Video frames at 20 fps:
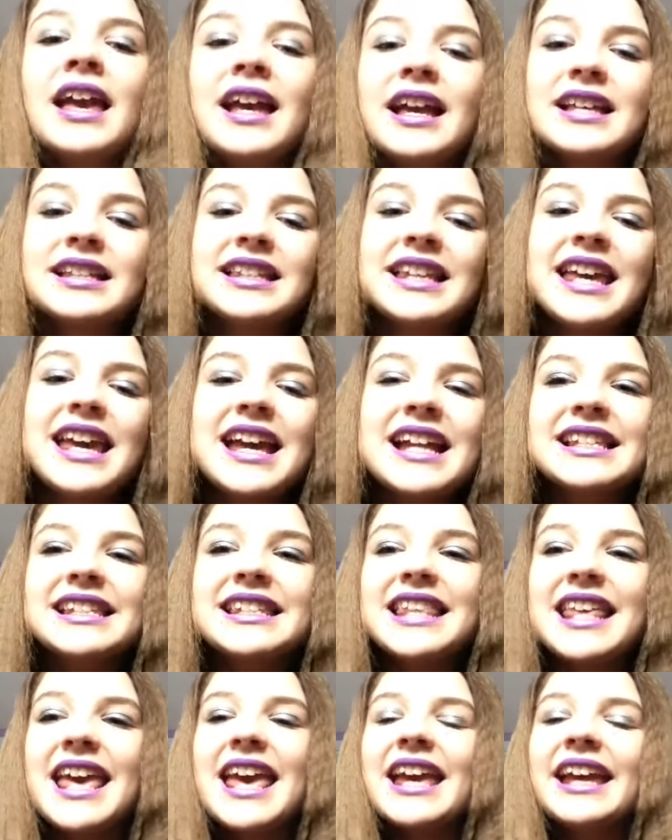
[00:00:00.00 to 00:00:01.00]
Cause
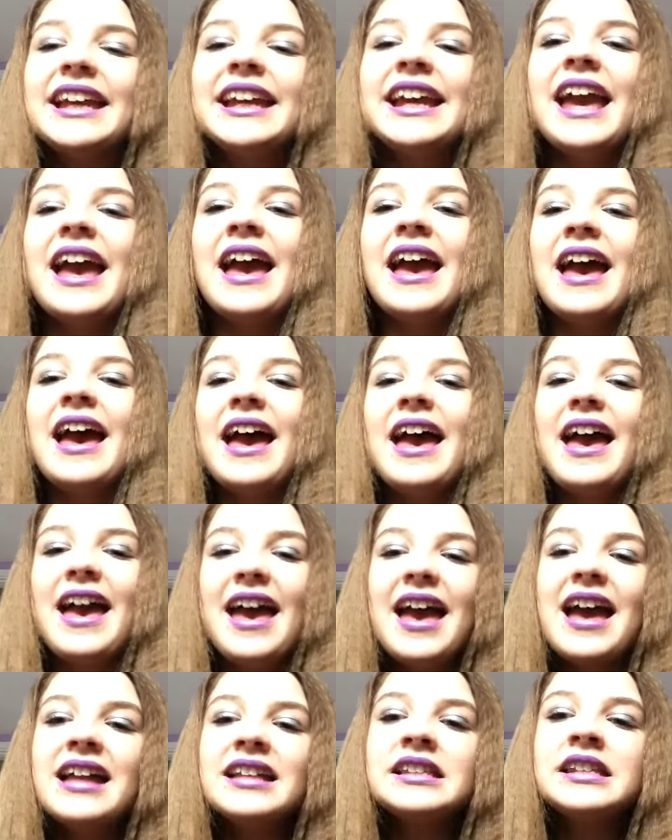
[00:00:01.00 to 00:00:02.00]
it's the
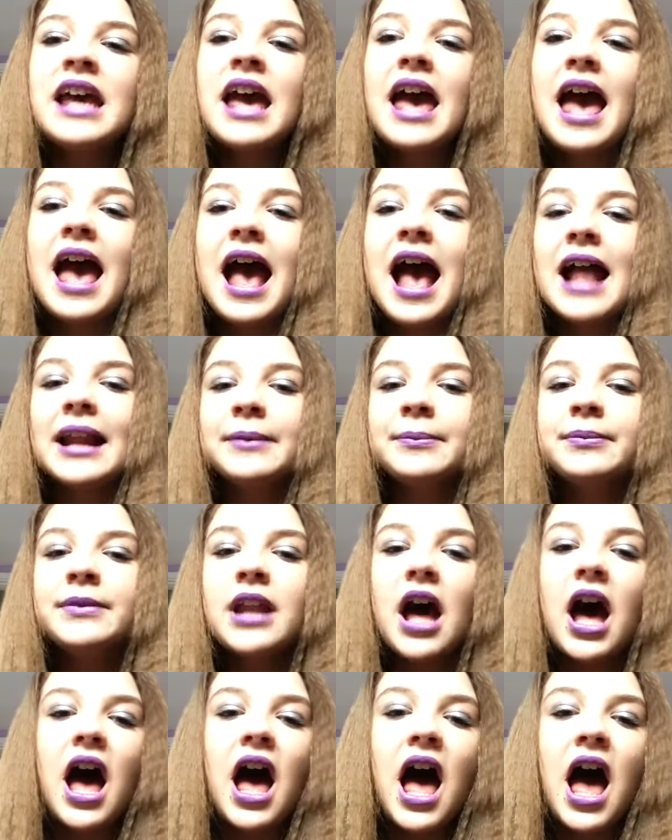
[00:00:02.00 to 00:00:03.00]
end, and
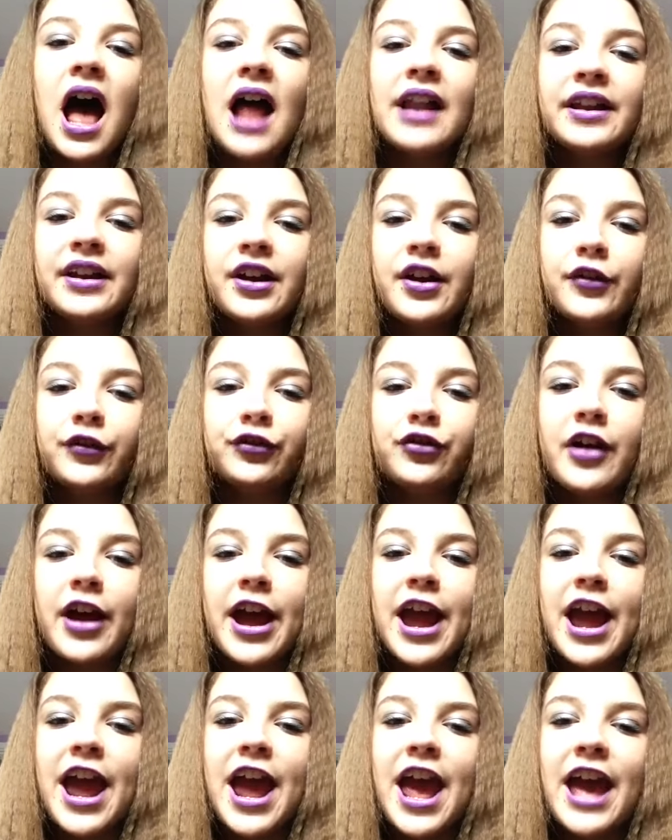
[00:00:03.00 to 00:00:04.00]
I'm not
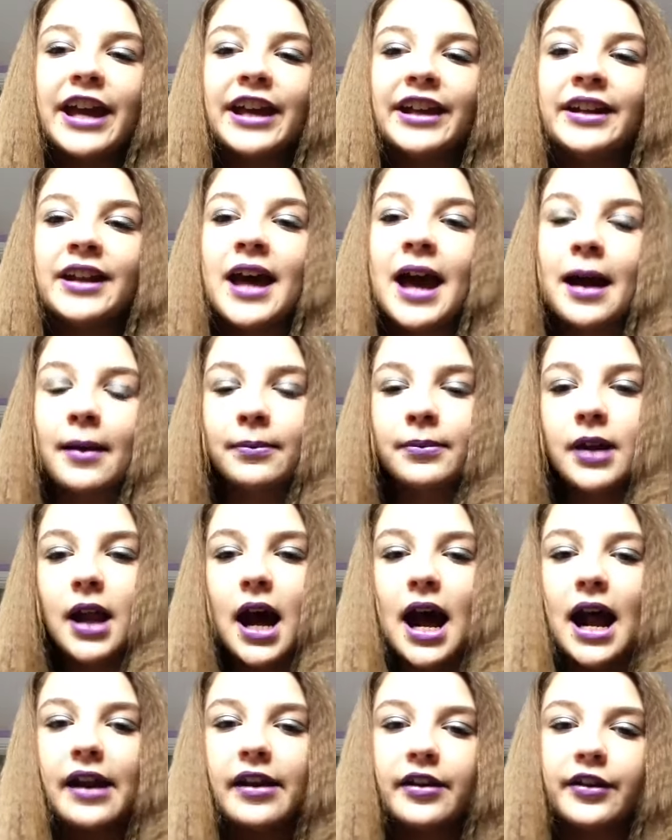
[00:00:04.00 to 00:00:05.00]
afraid, I'm
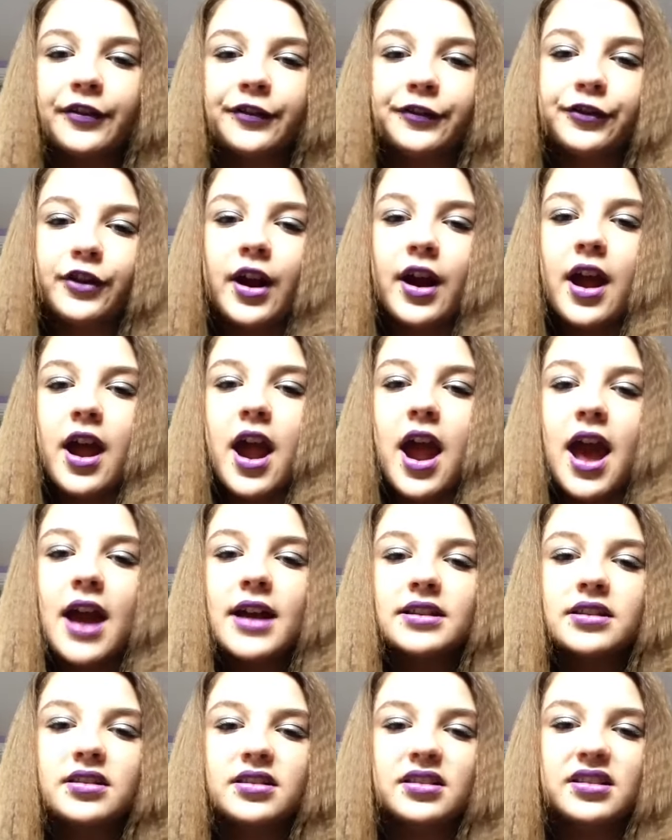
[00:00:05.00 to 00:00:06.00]
not
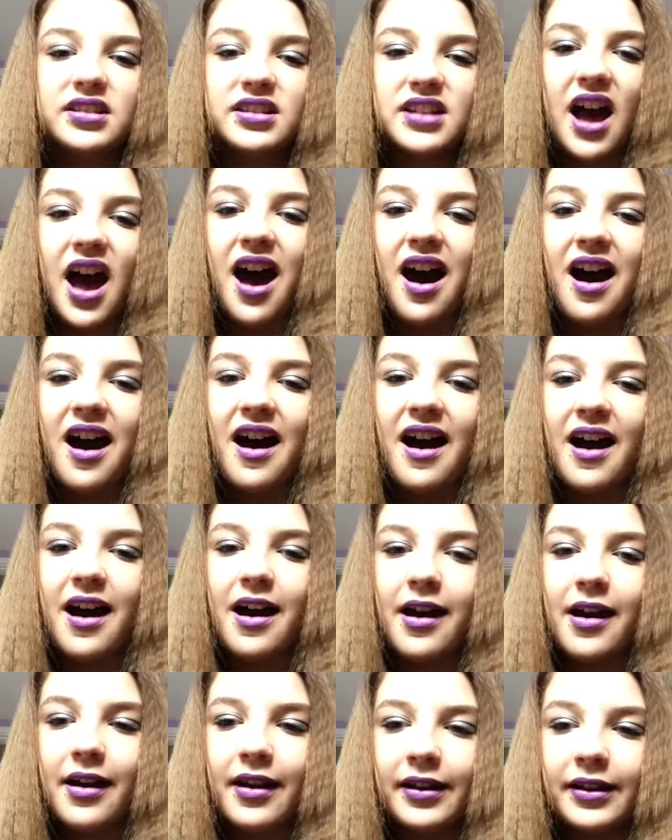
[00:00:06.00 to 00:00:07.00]
afraid to
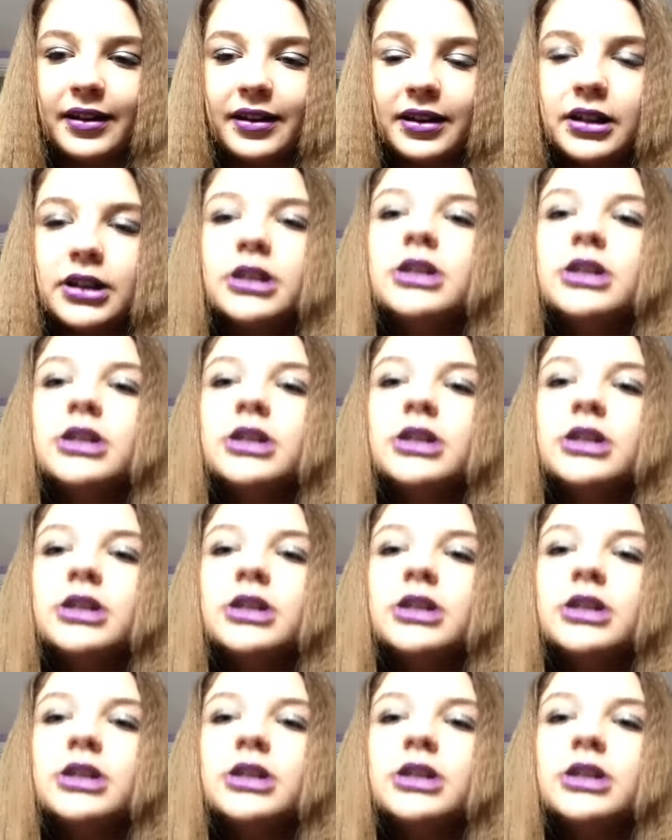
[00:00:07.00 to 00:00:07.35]
die.